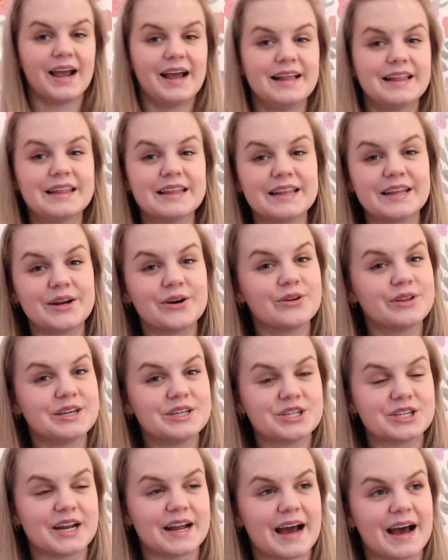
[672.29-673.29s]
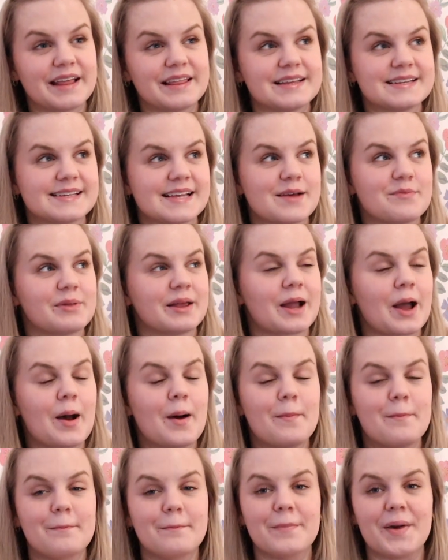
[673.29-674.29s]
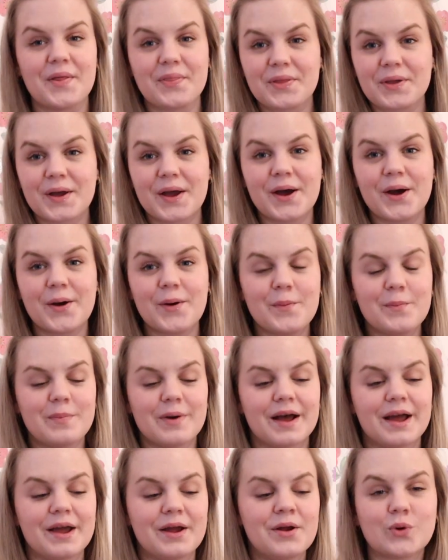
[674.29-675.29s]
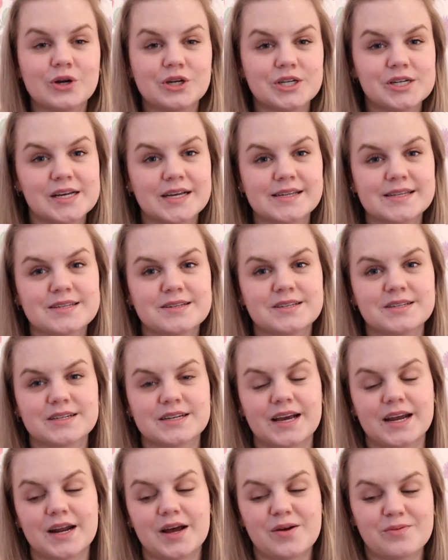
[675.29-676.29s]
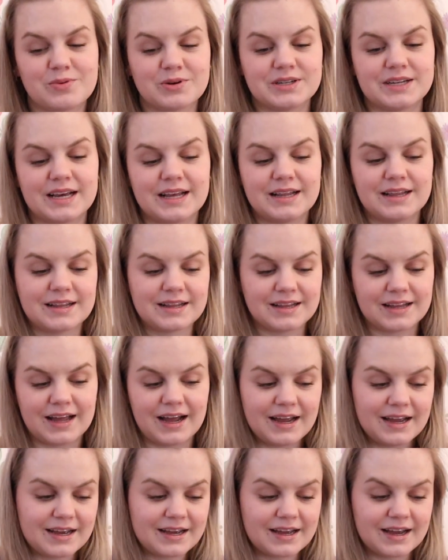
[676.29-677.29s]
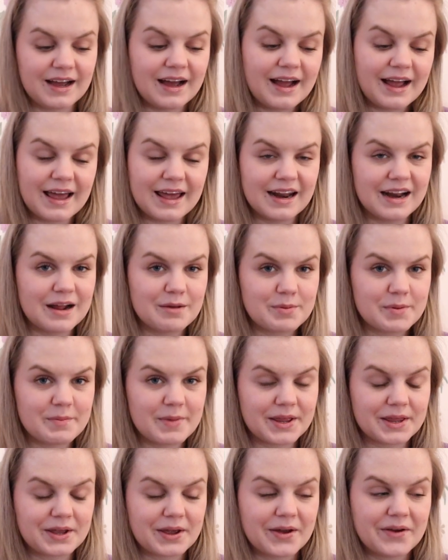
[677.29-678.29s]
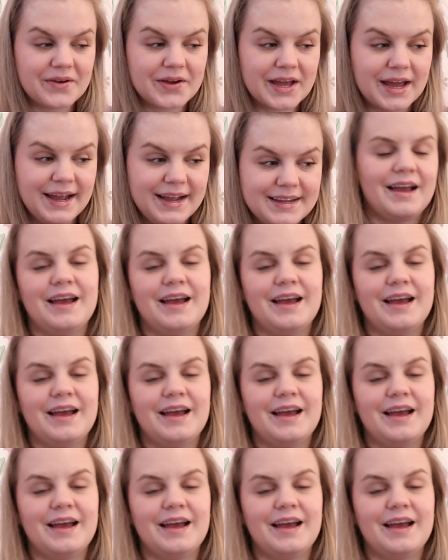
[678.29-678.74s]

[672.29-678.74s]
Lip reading: I literally should have had this up like a month ago, but we're just gonna pretend like I had it up a month ago, okay?